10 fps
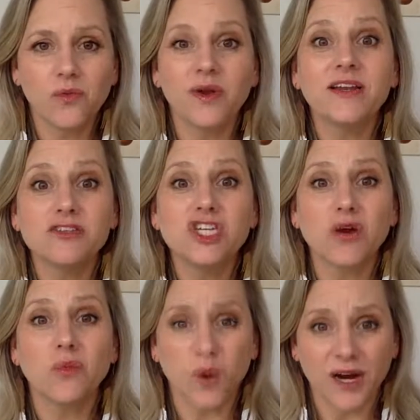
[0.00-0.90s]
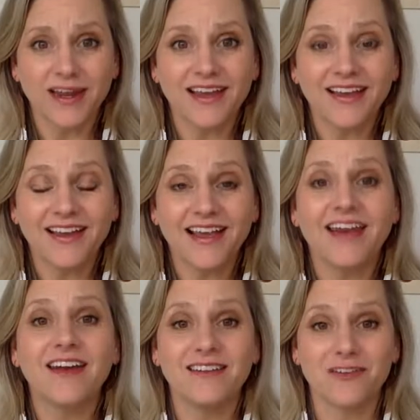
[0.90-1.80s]
When you start working in
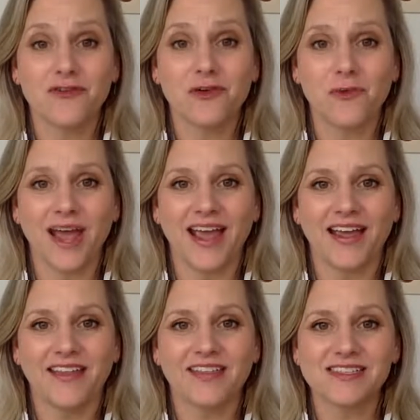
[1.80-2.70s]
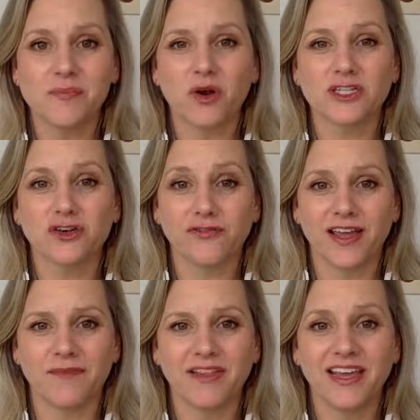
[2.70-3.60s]
a different way that supports your
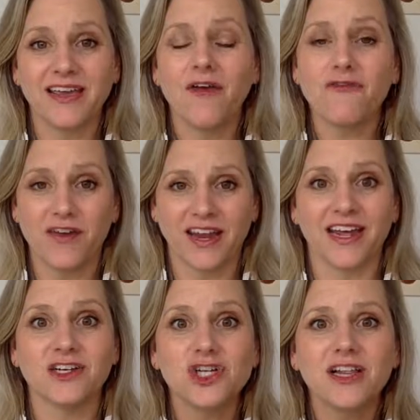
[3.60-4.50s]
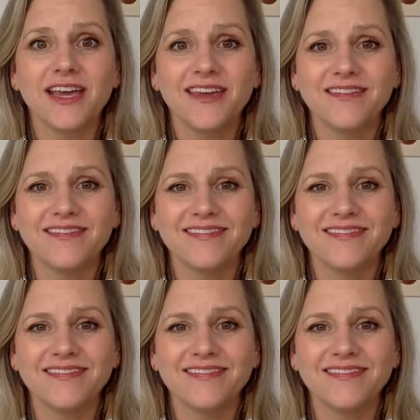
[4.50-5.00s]
family financially,